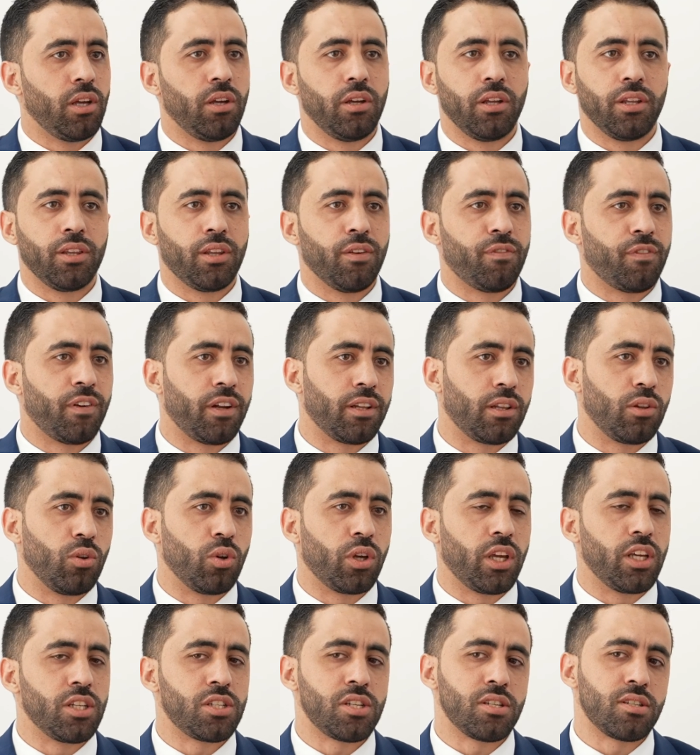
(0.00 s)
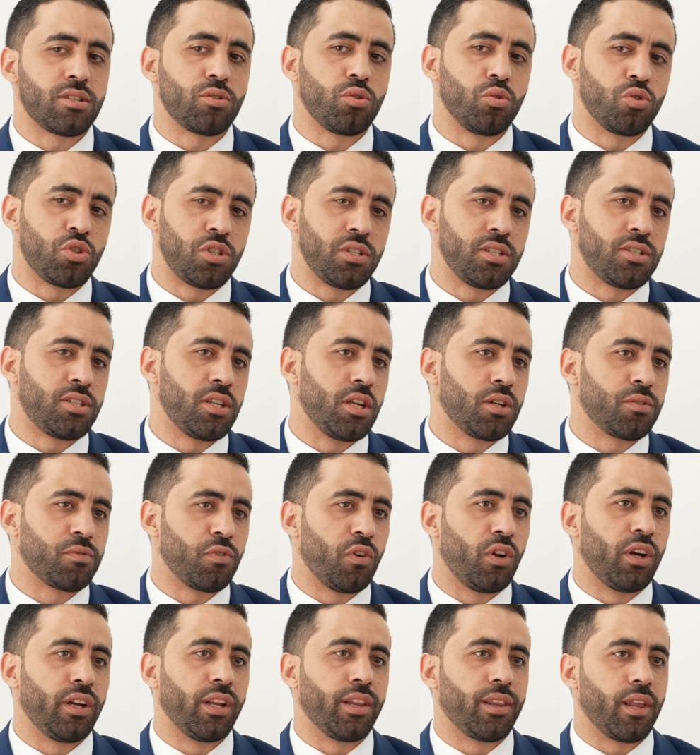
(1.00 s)
in different locations, to search
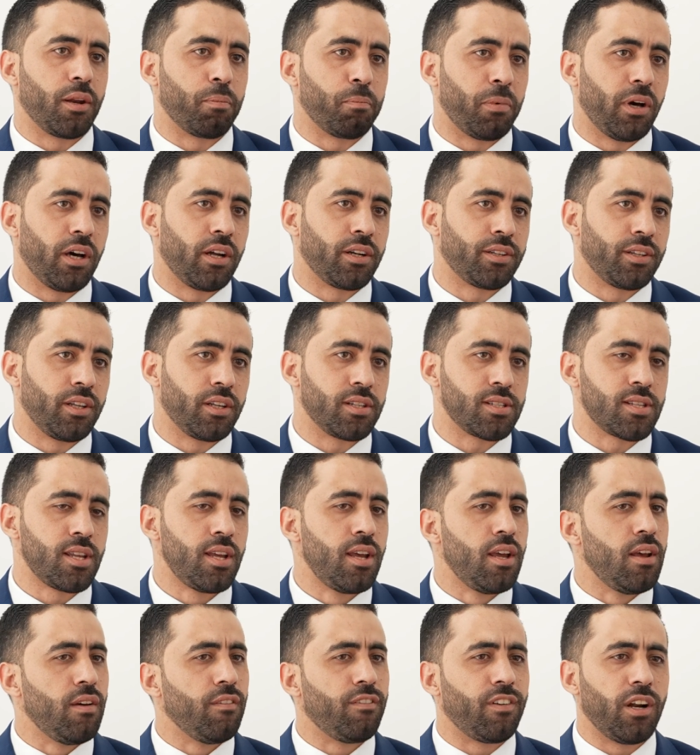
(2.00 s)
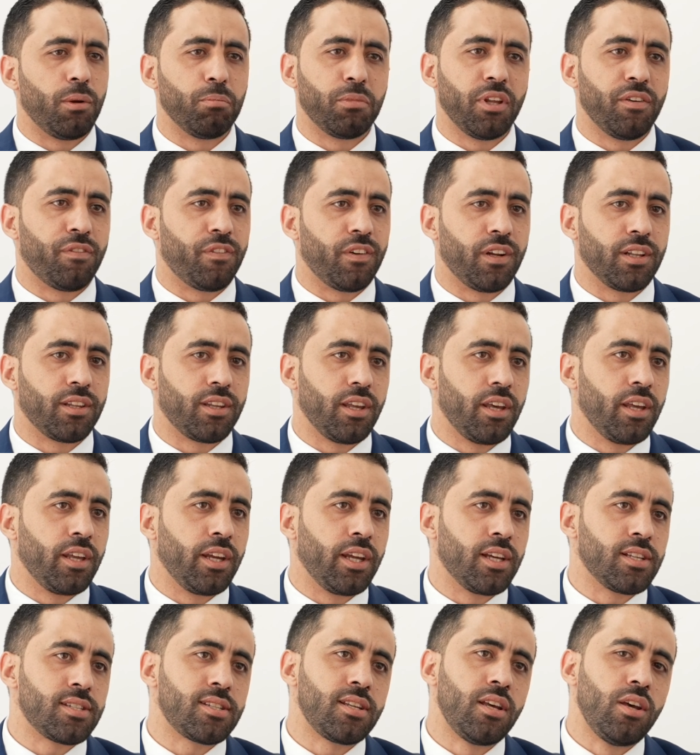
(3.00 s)
for another partners from different
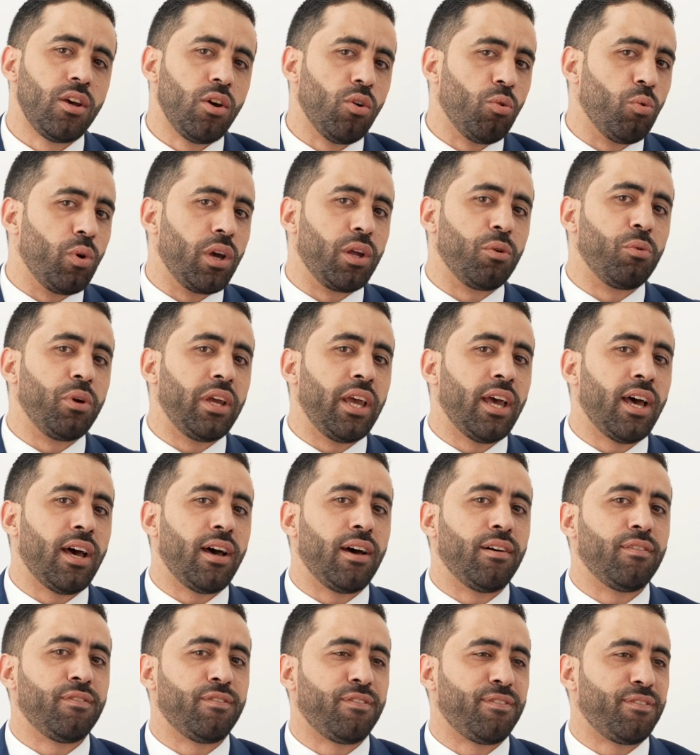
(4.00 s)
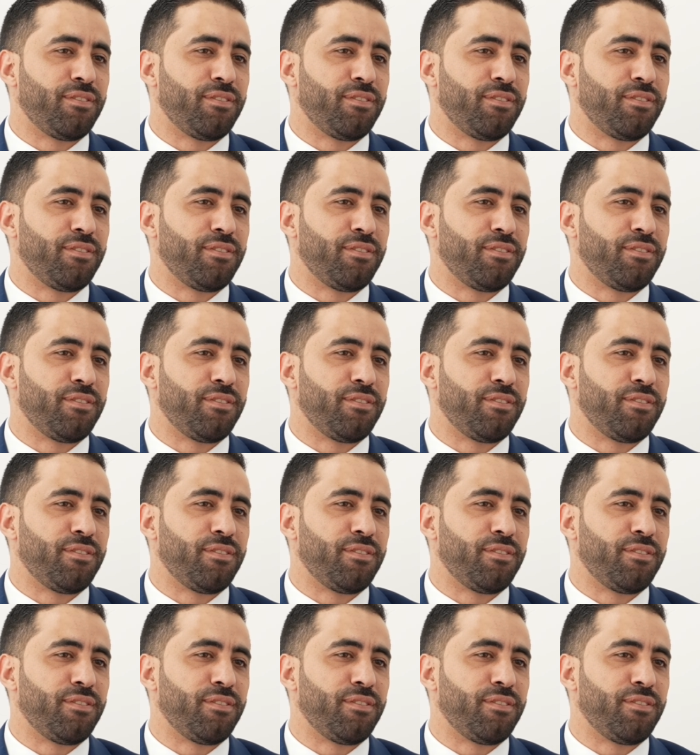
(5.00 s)
areas where we have